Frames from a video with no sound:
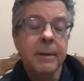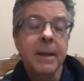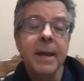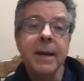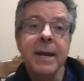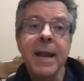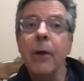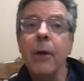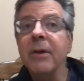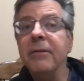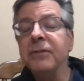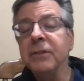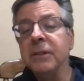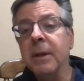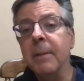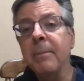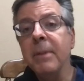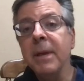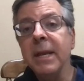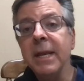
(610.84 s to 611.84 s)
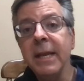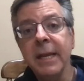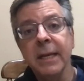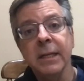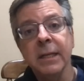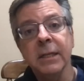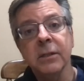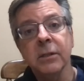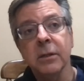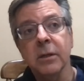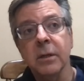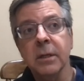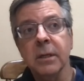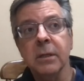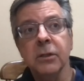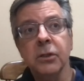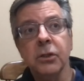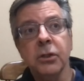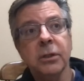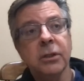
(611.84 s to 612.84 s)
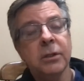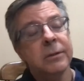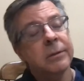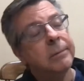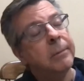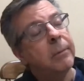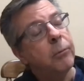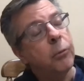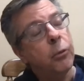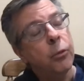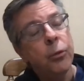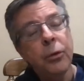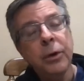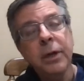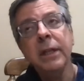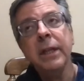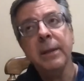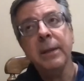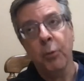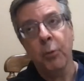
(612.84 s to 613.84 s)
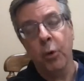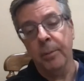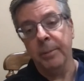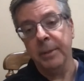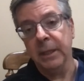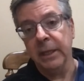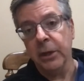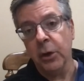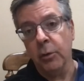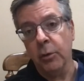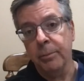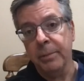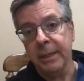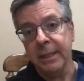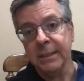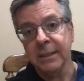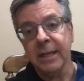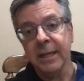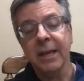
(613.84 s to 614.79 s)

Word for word: Yeah. Now, if somebody is really morbidly obese,